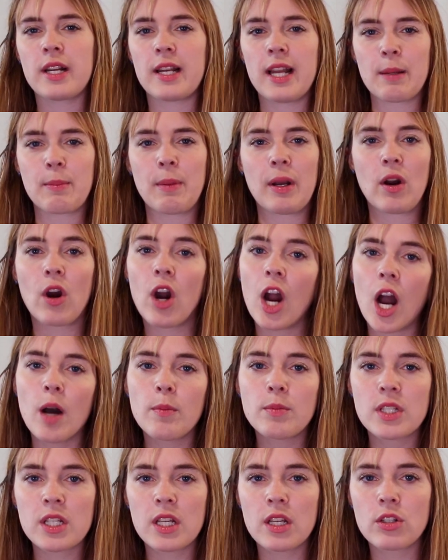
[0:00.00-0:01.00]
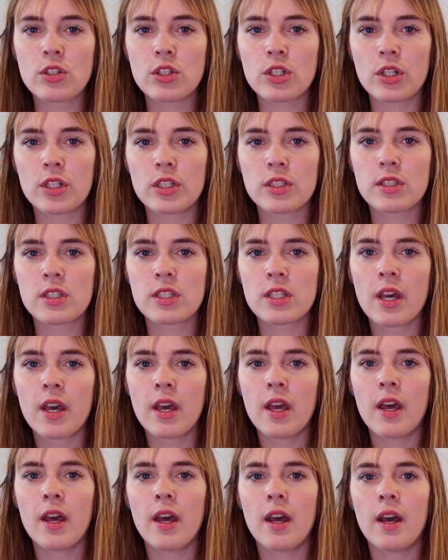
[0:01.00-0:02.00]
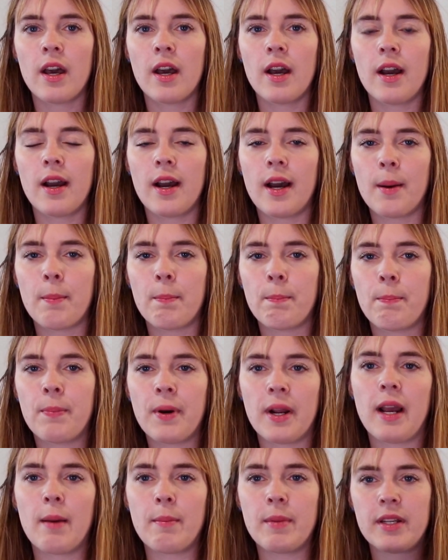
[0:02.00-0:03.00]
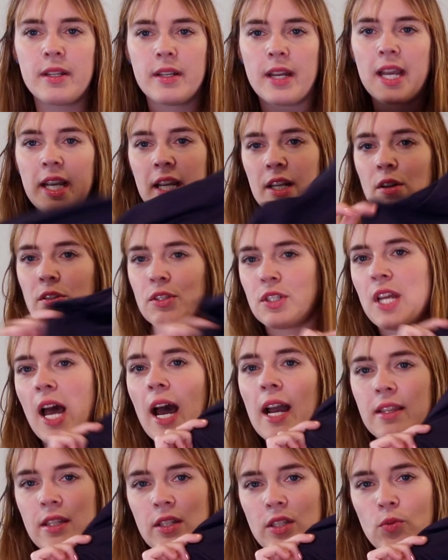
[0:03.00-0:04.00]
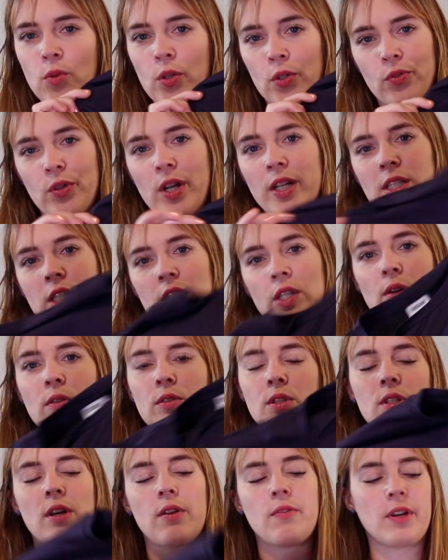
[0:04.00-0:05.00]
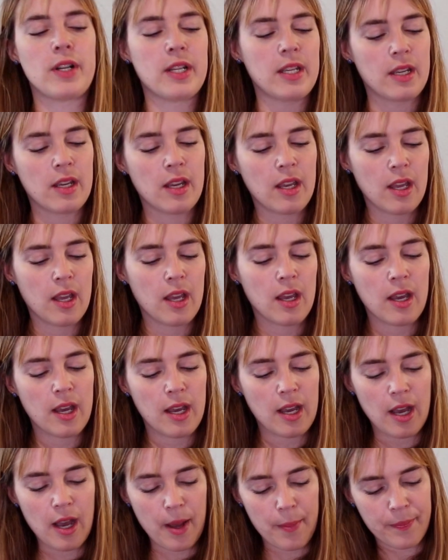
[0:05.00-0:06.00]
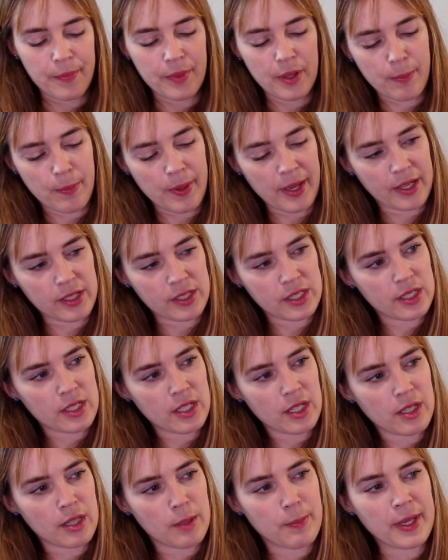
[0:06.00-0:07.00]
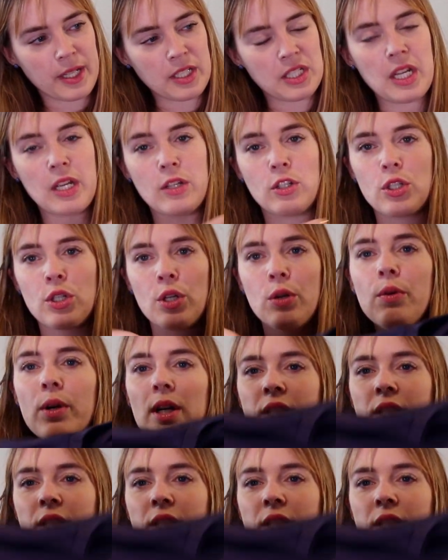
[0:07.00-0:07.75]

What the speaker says: I like my crop t-shirts. But I mean, I can also tie this one, right? So it's not really the biggest issue.